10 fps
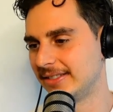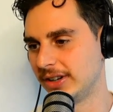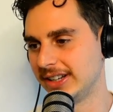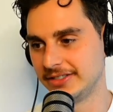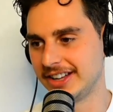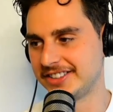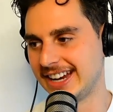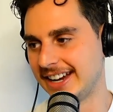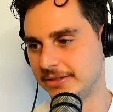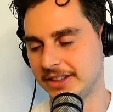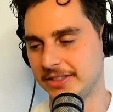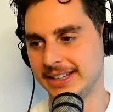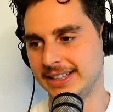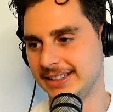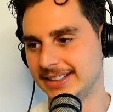really resonated with
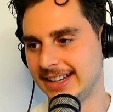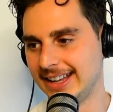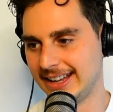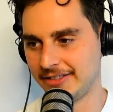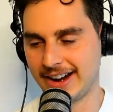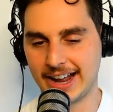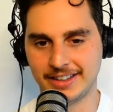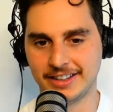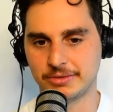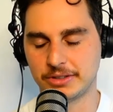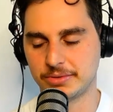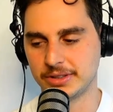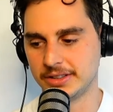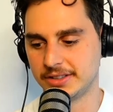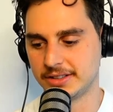me around this, which
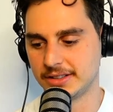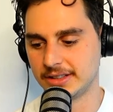was